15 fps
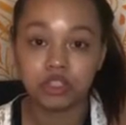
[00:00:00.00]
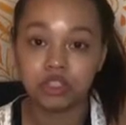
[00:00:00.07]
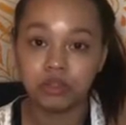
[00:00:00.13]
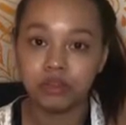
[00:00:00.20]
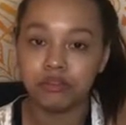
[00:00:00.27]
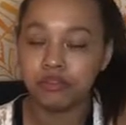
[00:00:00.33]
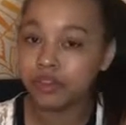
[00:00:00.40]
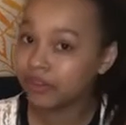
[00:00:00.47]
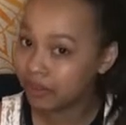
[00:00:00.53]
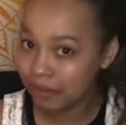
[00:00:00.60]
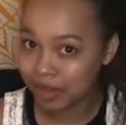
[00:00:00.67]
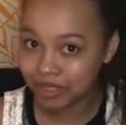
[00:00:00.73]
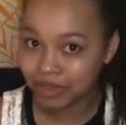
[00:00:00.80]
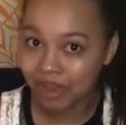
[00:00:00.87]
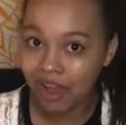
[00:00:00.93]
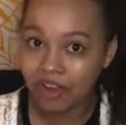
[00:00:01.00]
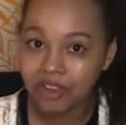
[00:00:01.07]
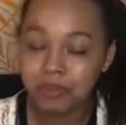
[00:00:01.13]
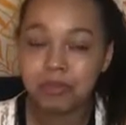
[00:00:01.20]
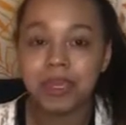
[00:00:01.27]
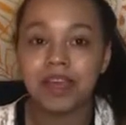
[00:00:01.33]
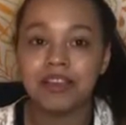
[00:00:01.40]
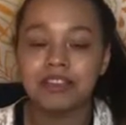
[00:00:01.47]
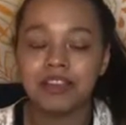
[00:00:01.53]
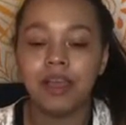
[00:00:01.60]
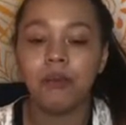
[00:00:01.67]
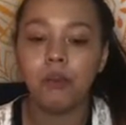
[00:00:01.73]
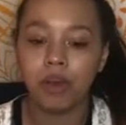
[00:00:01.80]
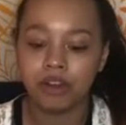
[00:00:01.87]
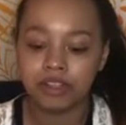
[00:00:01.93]
a field of mental health, because I
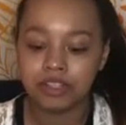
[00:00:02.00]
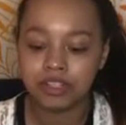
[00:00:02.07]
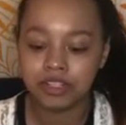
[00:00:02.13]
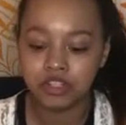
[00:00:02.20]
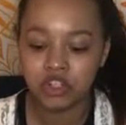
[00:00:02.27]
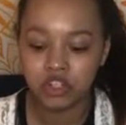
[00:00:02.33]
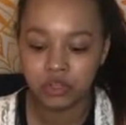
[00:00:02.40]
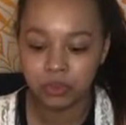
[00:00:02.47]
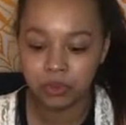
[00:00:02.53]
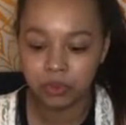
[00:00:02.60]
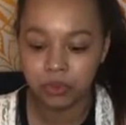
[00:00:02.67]
wanted to